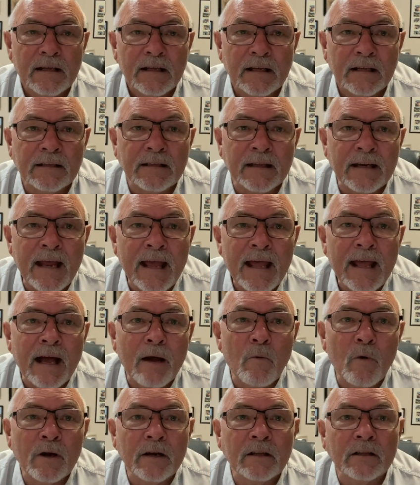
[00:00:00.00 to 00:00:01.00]
And today I
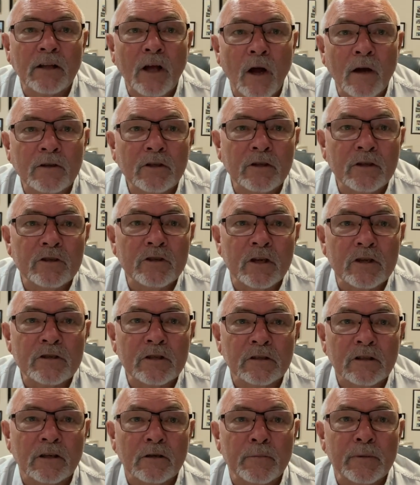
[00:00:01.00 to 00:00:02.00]
want to talk to you just
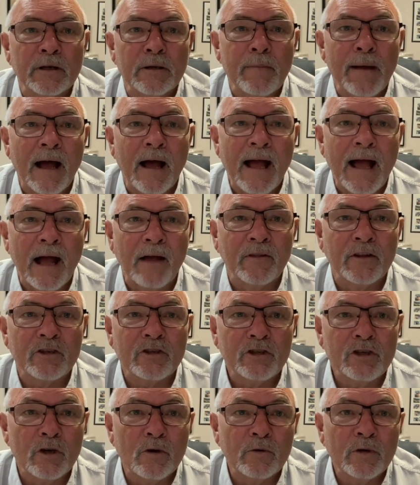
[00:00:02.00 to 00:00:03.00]
a little bit about how the
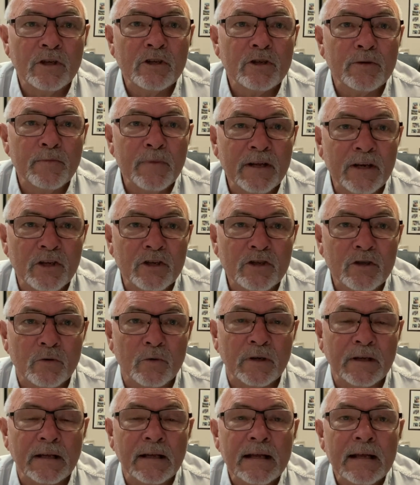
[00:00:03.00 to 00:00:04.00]
children's
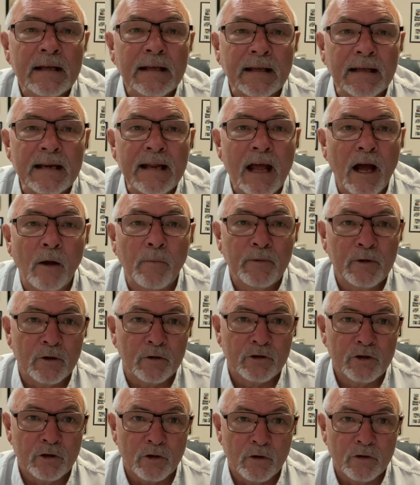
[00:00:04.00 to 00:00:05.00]
ministry can help your
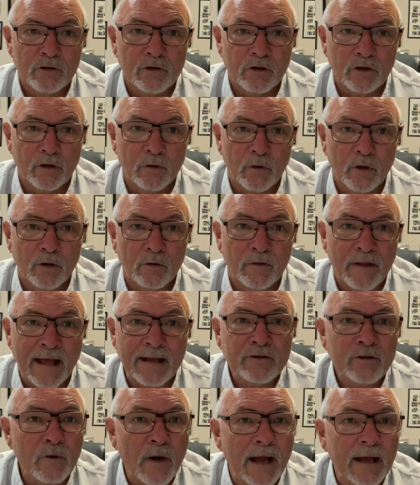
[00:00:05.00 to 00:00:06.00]
church to grow.
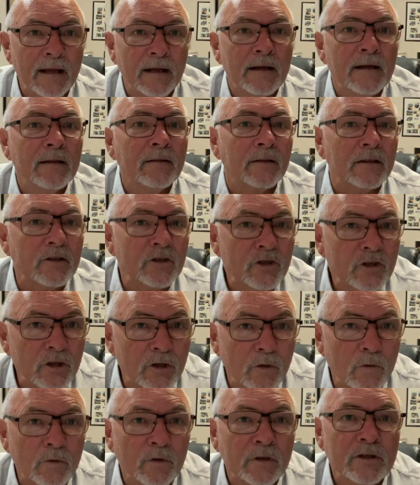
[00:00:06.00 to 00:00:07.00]
That's right, the
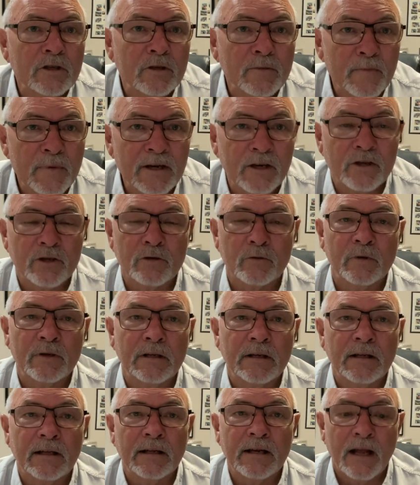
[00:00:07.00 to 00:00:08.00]
children's
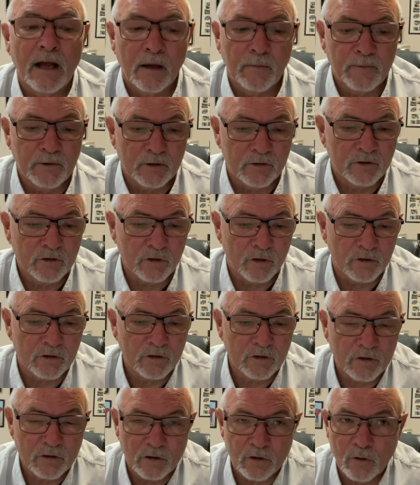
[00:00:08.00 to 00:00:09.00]
ministry can help your
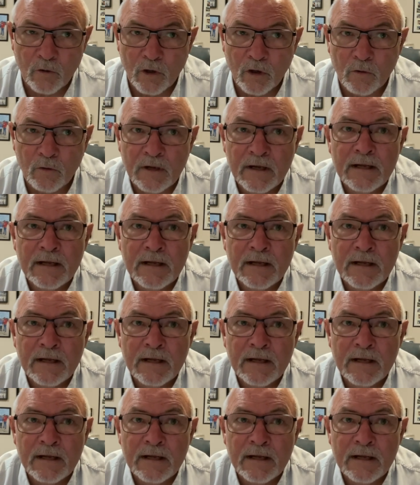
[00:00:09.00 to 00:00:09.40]
church to grow.